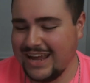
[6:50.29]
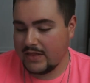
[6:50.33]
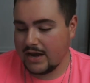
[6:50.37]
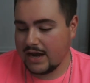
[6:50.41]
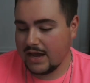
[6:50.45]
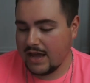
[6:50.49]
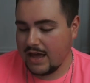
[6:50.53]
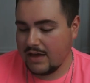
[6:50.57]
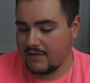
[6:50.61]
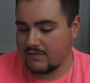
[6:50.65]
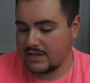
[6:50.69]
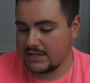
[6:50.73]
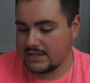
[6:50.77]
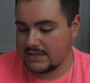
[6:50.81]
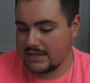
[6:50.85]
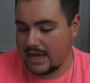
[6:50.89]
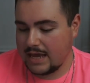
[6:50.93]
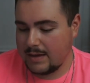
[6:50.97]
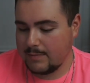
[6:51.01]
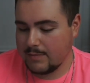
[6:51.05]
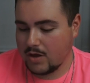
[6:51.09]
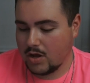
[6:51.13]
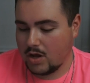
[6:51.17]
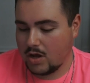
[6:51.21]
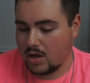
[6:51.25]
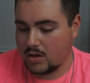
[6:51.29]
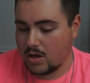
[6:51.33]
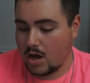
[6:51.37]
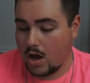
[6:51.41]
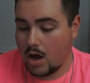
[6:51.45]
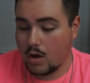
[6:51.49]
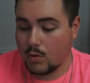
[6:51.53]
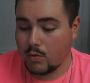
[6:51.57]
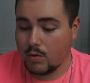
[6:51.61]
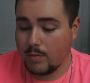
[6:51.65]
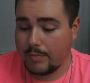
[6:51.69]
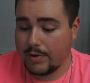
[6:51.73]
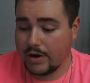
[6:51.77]
Then I have this game called
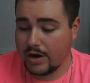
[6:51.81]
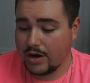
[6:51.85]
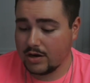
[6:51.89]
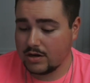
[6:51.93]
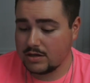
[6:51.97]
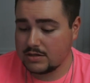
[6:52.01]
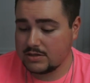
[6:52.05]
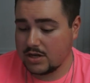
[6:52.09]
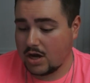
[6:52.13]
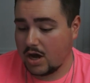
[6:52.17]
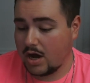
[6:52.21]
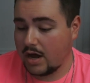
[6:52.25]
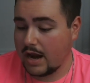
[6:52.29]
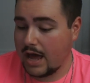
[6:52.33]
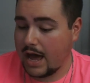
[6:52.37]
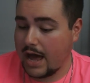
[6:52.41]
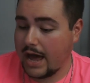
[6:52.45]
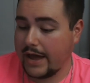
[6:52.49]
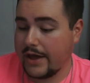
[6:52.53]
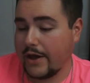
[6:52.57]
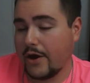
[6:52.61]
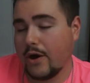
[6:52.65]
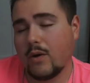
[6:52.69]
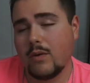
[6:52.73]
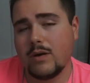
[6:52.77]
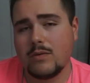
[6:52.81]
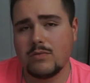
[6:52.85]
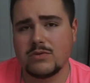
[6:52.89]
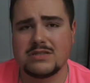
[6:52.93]
Aquapark.io.